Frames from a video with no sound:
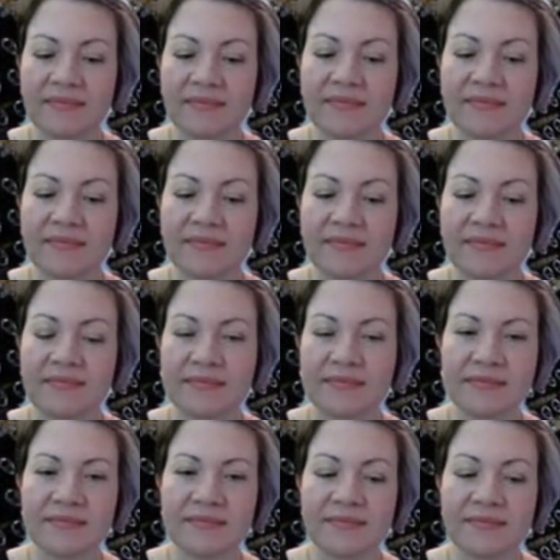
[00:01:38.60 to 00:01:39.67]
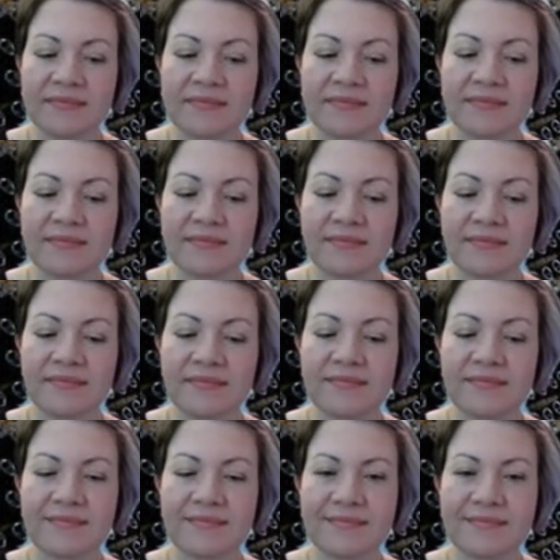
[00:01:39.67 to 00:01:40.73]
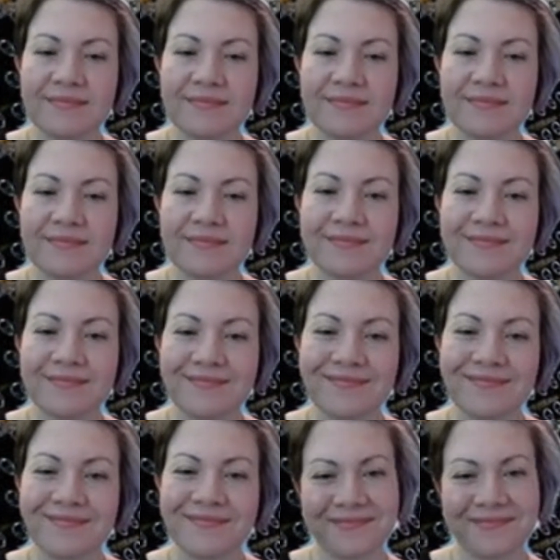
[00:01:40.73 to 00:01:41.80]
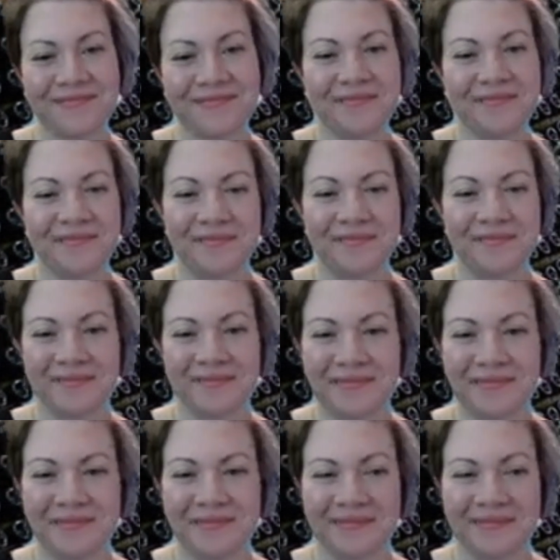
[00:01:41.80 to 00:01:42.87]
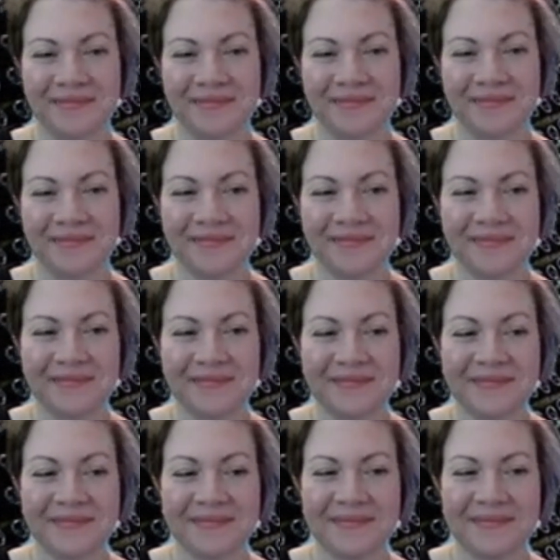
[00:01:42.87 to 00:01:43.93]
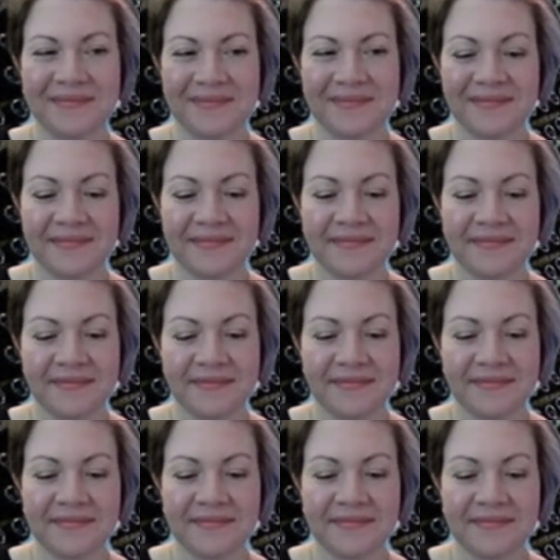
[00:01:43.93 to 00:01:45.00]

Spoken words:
(no one is talking)